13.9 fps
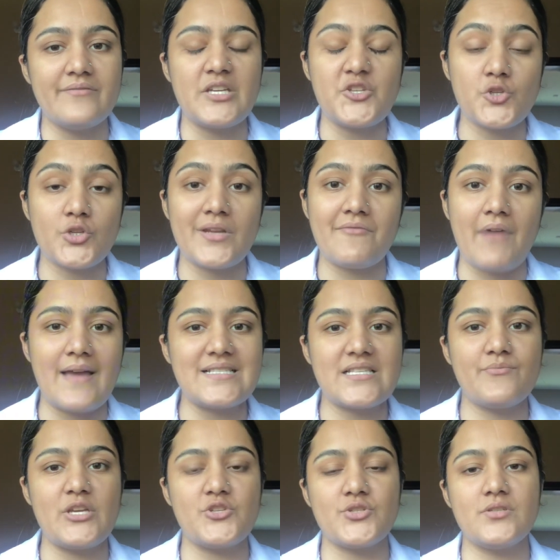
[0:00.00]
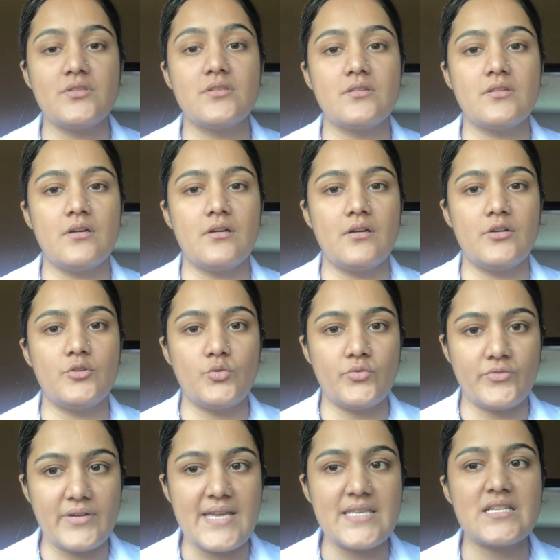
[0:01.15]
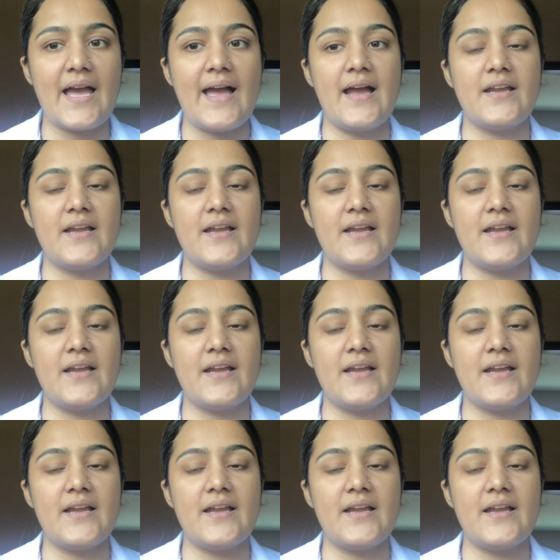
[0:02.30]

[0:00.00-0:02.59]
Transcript: we should advise the patient to rest,